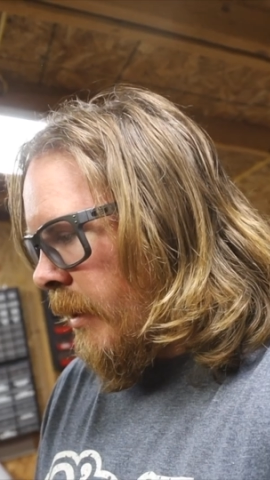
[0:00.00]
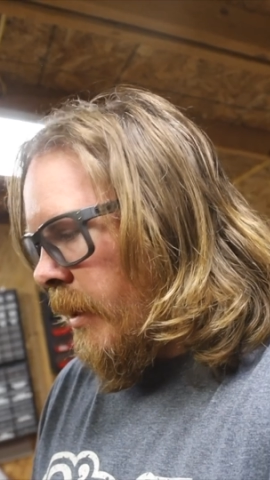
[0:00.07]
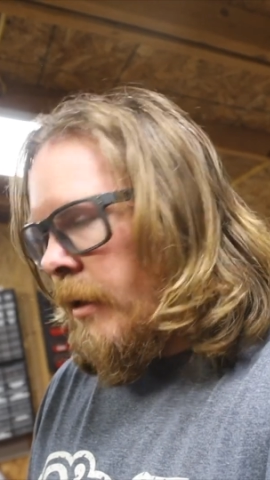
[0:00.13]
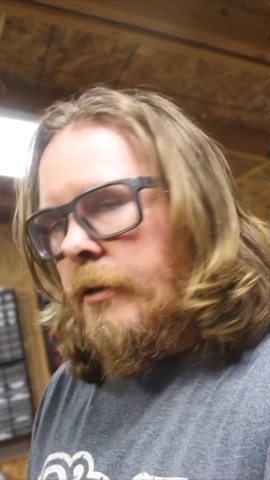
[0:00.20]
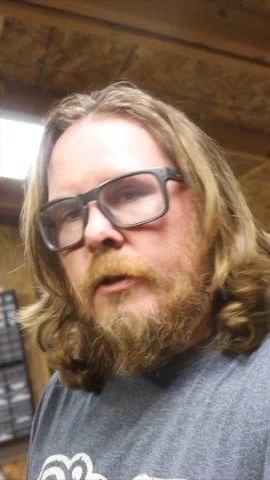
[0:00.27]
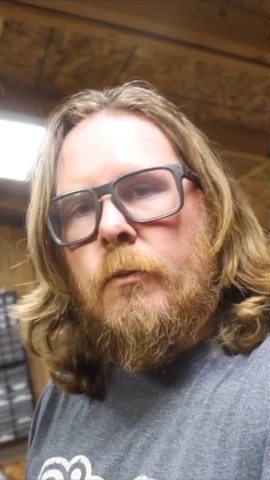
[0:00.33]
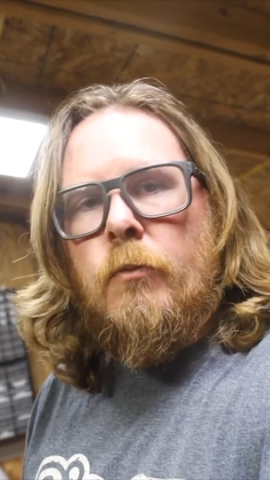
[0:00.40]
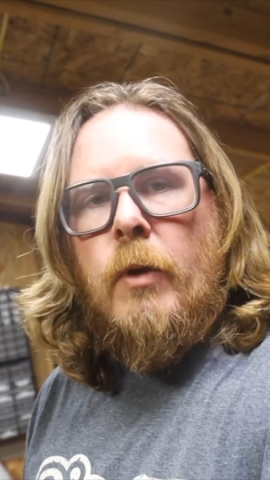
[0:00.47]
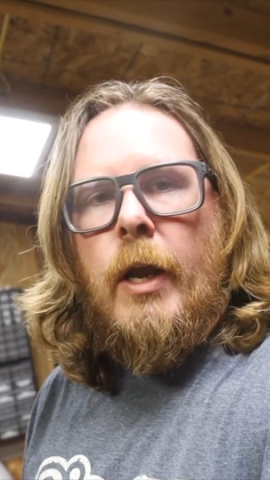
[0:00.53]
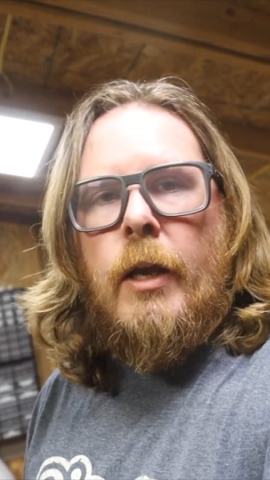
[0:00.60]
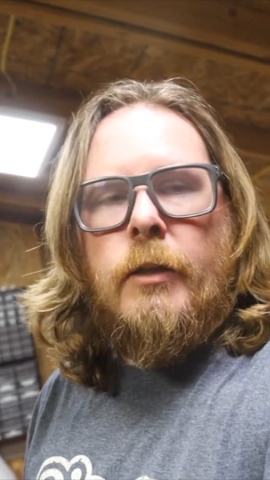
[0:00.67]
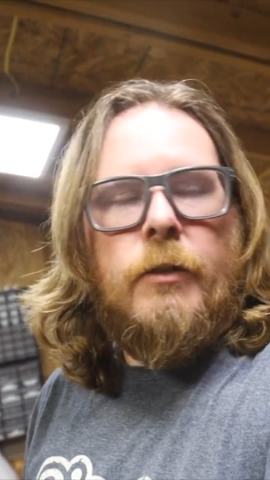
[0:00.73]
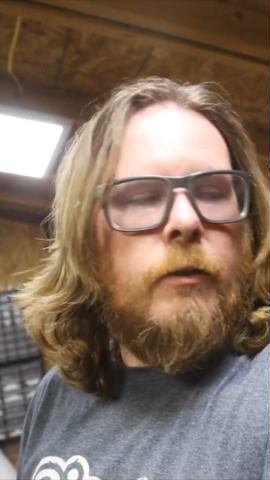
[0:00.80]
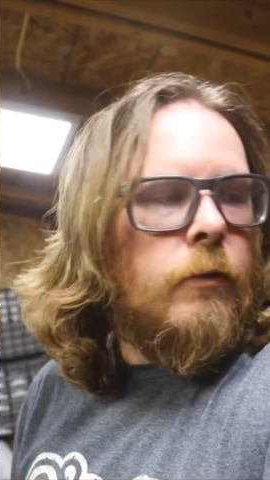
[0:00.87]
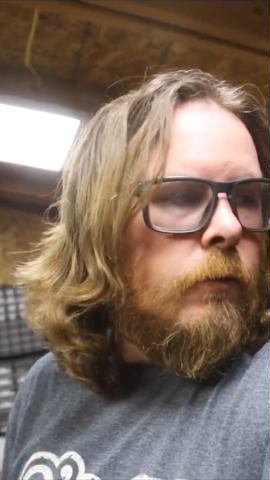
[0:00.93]
and some
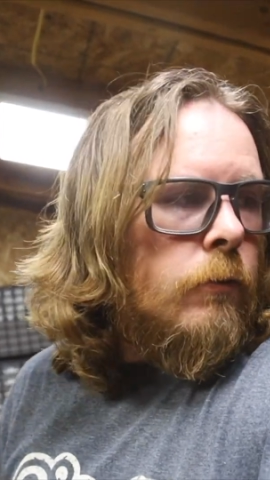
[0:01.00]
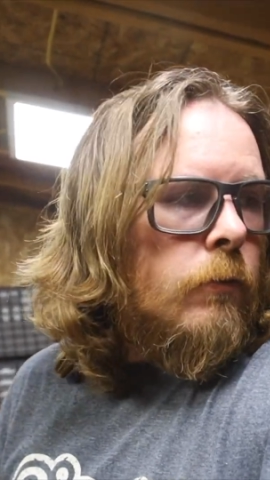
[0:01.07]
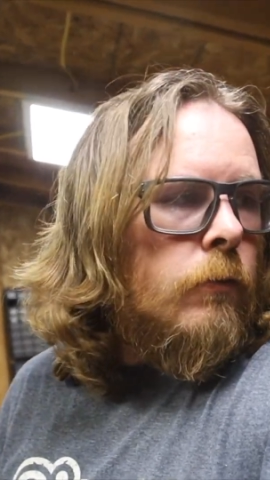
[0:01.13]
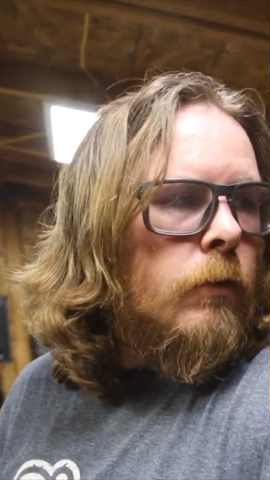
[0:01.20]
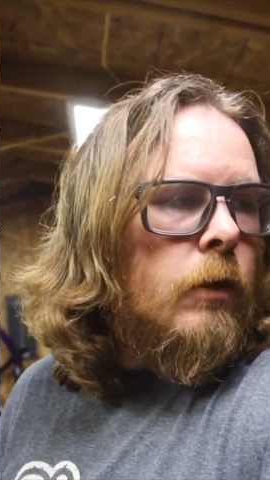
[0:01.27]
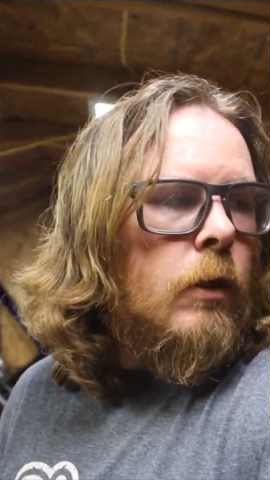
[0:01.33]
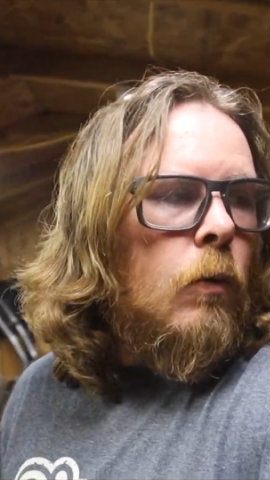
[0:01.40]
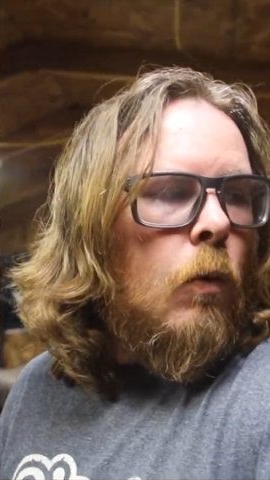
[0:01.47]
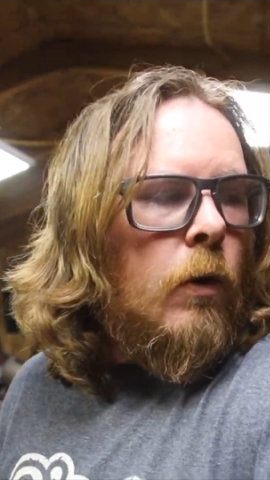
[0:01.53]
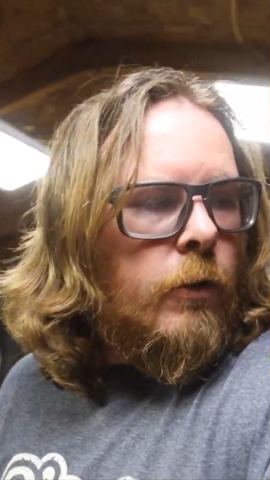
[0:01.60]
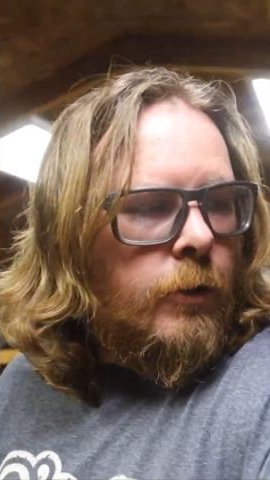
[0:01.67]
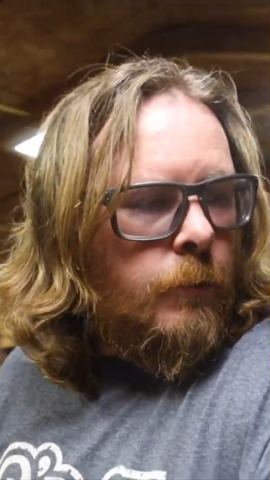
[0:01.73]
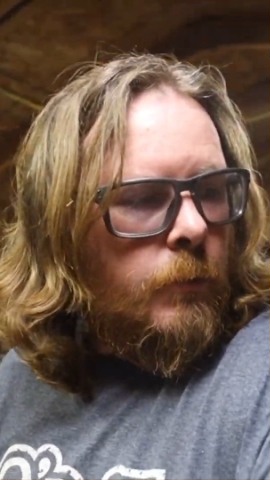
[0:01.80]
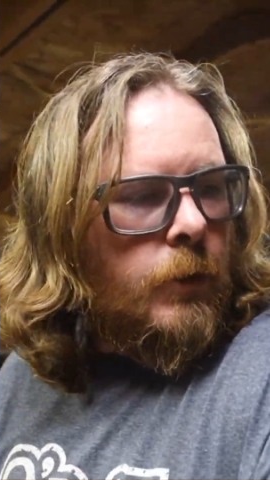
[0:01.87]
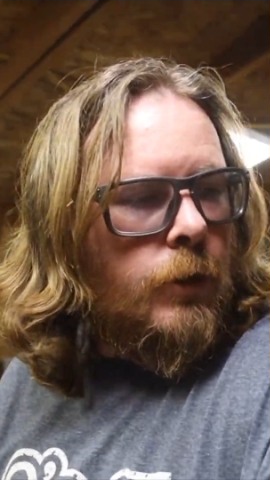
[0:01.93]
rags to the
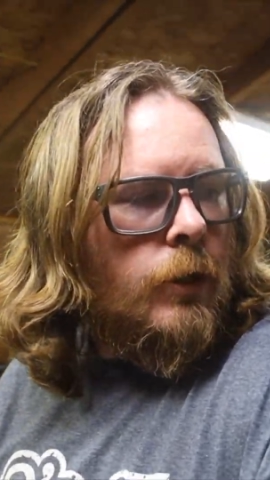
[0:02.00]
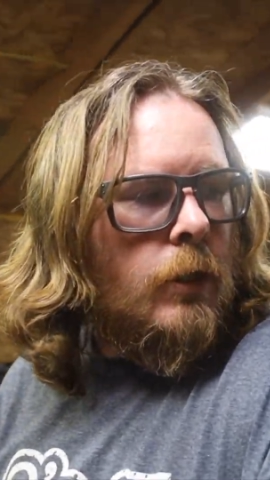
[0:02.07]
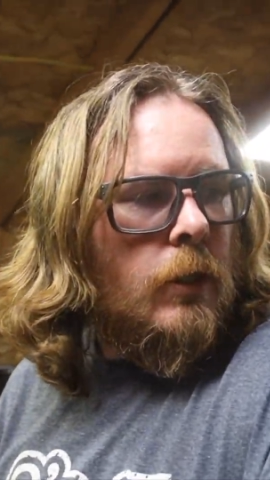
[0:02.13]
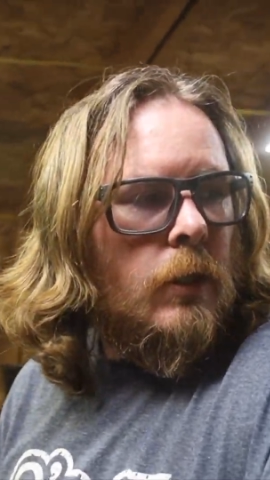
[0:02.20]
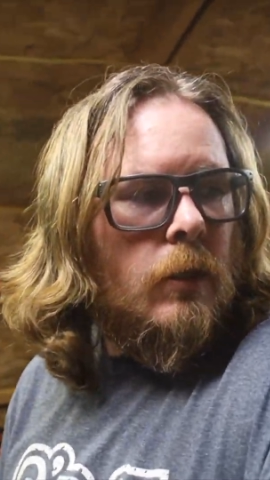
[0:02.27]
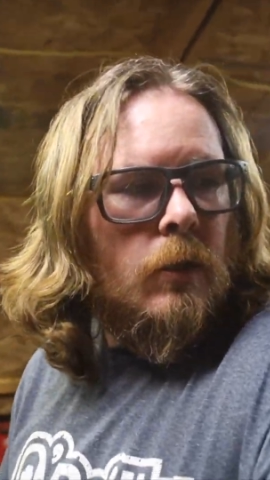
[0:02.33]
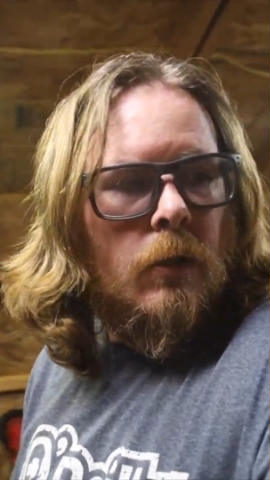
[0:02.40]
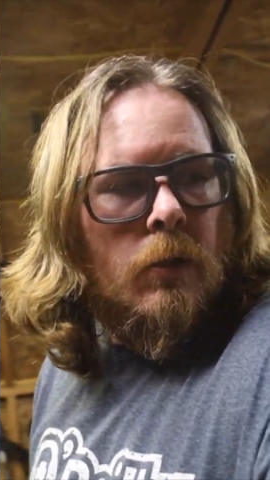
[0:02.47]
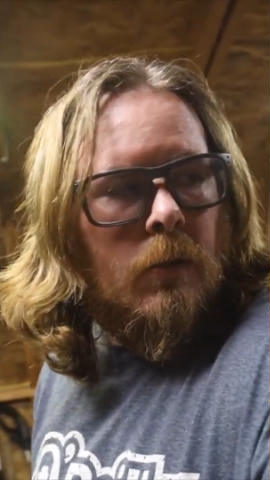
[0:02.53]
washing machine.